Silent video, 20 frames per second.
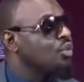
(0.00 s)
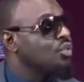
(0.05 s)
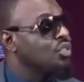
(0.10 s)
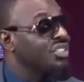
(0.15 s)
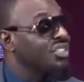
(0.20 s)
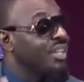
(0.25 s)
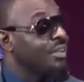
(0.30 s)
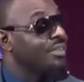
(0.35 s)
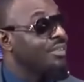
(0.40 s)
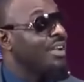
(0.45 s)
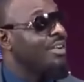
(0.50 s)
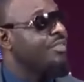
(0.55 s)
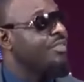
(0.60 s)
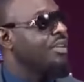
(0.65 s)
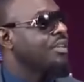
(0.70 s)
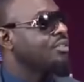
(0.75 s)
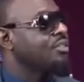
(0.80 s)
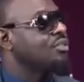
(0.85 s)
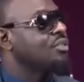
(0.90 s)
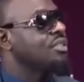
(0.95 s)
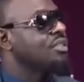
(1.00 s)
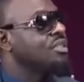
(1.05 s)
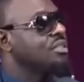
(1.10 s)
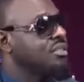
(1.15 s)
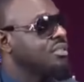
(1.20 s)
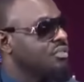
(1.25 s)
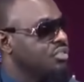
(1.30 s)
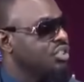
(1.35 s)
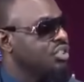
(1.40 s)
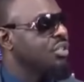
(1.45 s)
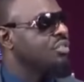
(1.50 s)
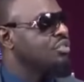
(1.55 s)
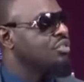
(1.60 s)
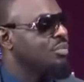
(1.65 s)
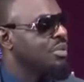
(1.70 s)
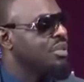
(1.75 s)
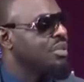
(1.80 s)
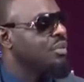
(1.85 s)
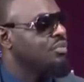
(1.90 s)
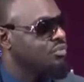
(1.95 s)
to go to South Africa to this
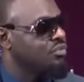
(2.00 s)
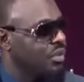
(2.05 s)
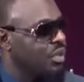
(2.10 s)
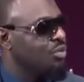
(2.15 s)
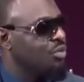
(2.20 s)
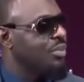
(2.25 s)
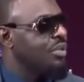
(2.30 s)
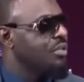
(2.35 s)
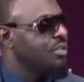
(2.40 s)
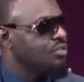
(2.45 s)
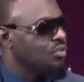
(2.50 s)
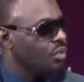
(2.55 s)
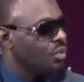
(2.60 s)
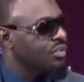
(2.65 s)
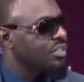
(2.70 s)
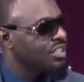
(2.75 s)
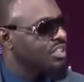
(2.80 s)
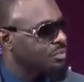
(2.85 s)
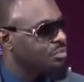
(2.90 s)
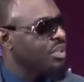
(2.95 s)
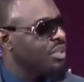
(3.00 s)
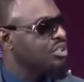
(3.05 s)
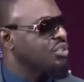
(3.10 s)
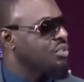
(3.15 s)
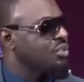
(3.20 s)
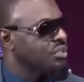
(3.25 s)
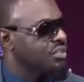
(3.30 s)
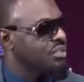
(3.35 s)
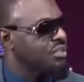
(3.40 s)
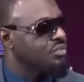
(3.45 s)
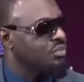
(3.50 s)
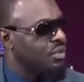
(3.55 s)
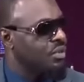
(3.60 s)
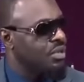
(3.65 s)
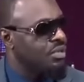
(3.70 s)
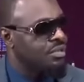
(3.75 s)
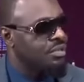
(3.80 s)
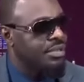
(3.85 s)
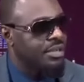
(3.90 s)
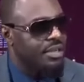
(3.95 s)
gentleman that was recommended to us, a specialist as
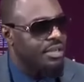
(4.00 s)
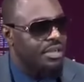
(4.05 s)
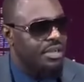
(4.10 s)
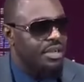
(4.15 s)
well.